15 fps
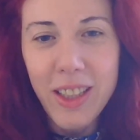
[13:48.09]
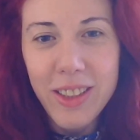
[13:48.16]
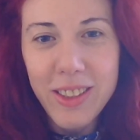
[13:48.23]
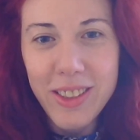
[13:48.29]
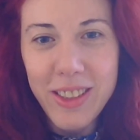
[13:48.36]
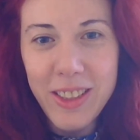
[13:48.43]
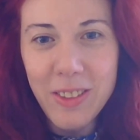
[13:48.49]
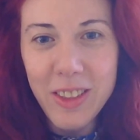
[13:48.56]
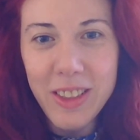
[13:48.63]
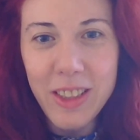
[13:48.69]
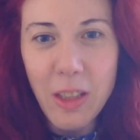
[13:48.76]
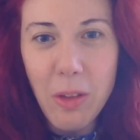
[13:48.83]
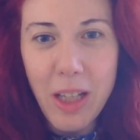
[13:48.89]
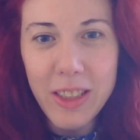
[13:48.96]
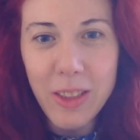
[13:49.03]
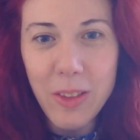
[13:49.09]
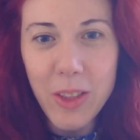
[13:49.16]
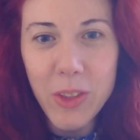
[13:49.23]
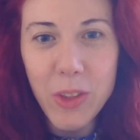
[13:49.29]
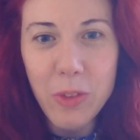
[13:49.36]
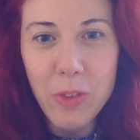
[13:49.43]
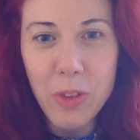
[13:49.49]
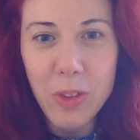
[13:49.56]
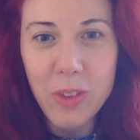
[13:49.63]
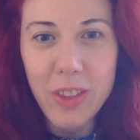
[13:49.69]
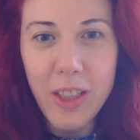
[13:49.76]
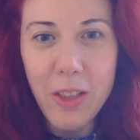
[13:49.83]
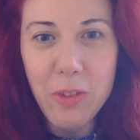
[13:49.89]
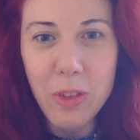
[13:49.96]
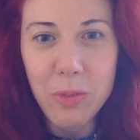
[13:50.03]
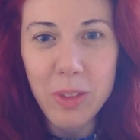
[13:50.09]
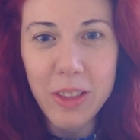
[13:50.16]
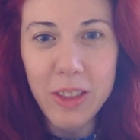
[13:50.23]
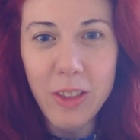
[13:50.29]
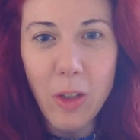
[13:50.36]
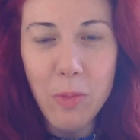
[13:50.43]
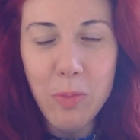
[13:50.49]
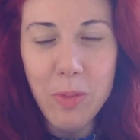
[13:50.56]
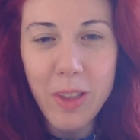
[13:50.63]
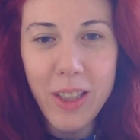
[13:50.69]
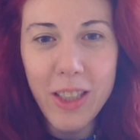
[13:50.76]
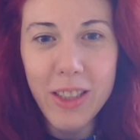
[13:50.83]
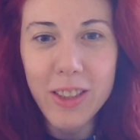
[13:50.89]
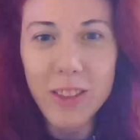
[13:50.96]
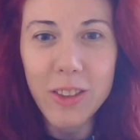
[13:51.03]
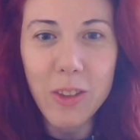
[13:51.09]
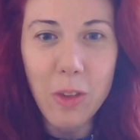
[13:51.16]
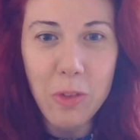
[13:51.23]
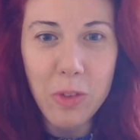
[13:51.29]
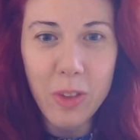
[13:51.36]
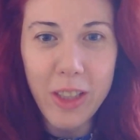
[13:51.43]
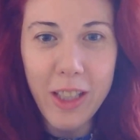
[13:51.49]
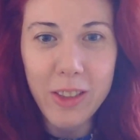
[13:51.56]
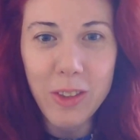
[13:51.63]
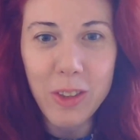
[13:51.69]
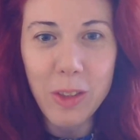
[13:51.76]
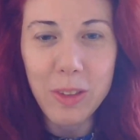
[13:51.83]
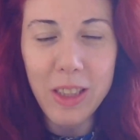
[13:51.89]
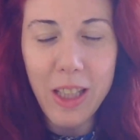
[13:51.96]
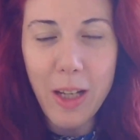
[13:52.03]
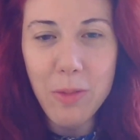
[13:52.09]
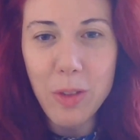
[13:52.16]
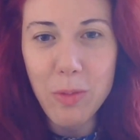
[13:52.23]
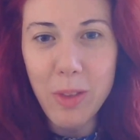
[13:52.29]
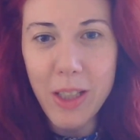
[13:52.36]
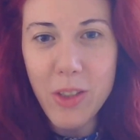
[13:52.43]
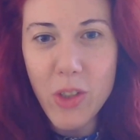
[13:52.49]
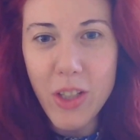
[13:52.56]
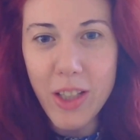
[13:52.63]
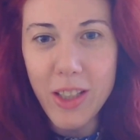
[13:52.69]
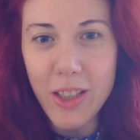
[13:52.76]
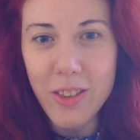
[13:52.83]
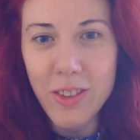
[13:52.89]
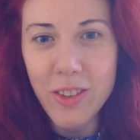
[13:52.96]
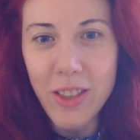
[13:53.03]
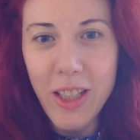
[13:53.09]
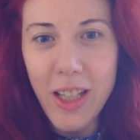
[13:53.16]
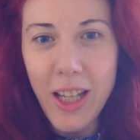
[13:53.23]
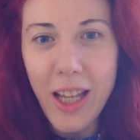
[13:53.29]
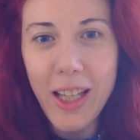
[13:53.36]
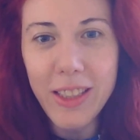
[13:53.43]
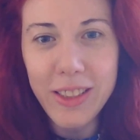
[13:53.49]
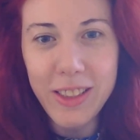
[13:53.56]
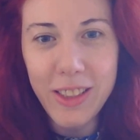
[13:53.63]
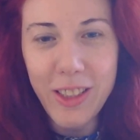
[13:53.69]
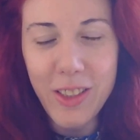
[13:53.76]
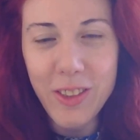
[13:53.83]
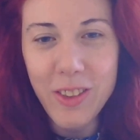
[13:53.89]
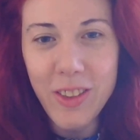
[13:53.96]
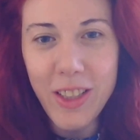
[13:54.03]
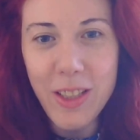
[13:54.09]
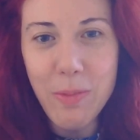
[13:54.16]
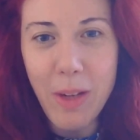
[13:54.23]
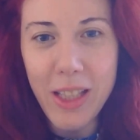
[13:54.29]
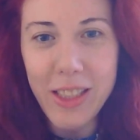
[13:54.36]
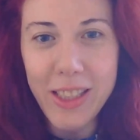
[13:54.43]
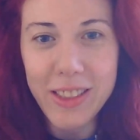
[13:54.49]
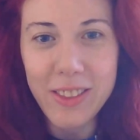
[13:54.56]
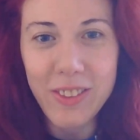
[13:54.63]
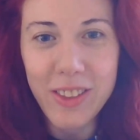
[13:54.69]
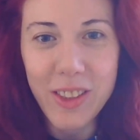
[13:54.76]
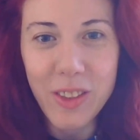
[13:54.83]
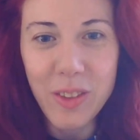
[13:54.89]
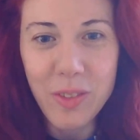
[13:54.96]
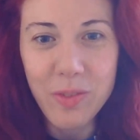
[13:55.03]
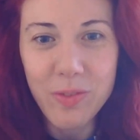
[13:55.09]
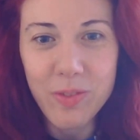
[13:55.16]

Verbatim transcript: This was the last question for today from this topic. Don't forget to subscribe to my channel, and see you in my next video.